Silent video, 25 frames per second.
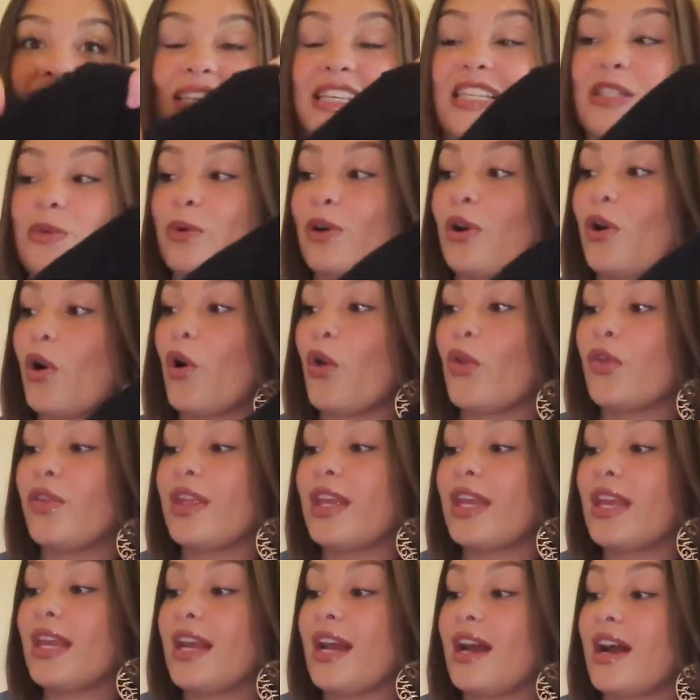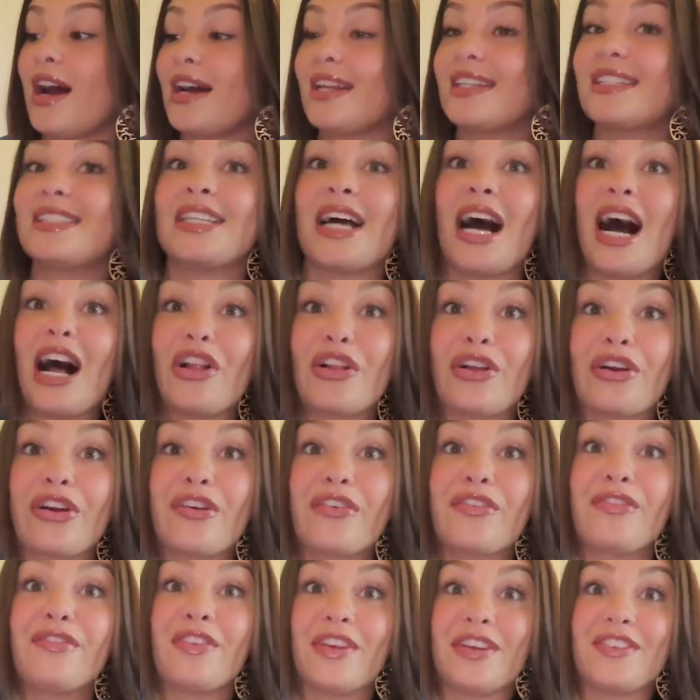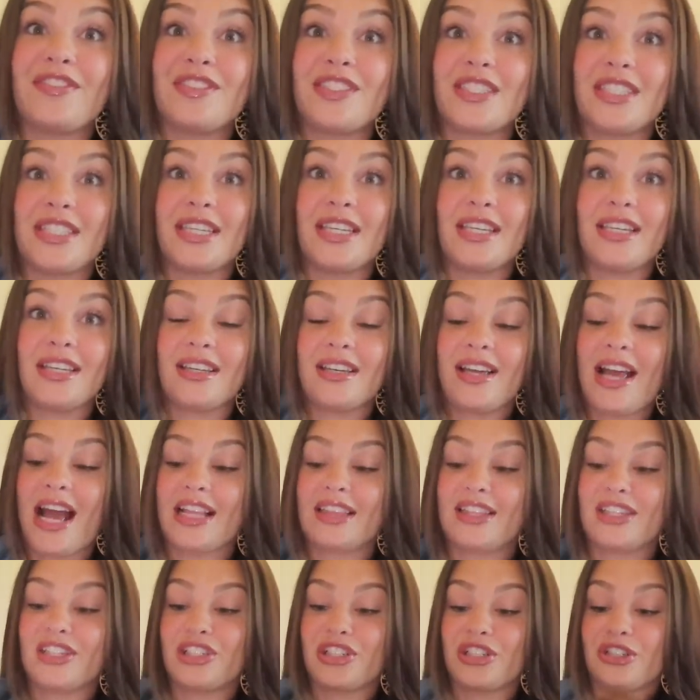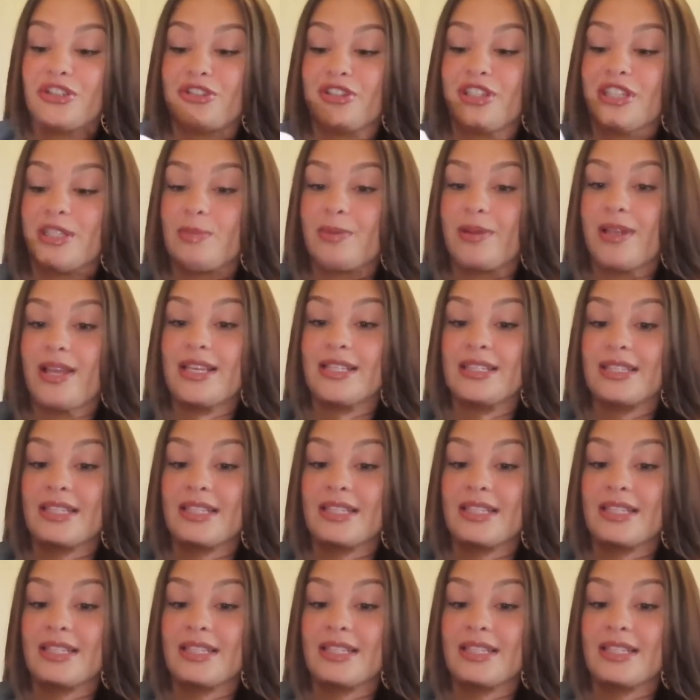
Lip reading: These were only $1.50 at the children's place,